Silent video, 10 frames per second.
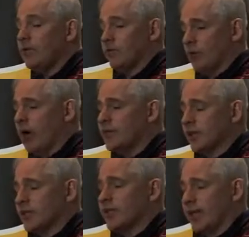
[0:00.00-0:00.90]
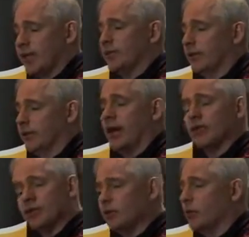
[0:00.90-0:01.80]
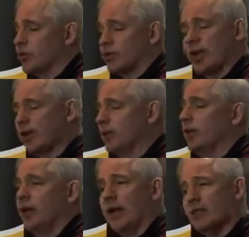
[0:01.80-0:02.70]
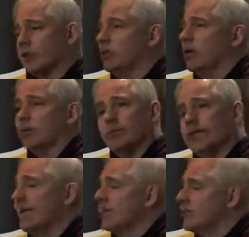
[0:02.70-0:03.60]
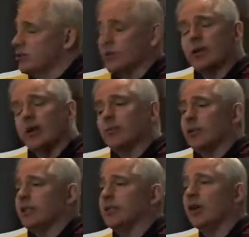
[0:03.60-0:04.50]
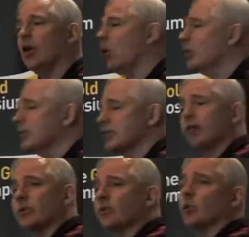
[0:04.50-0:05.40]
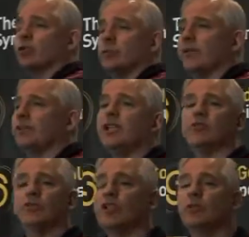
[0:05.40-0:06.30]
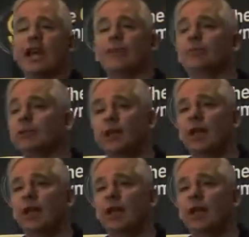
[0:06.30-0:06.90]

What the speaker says: The rising has started. The currency war has started. It's all on. Bernanke's doing printing. All this stuff that we've talked about for years and we said would happen,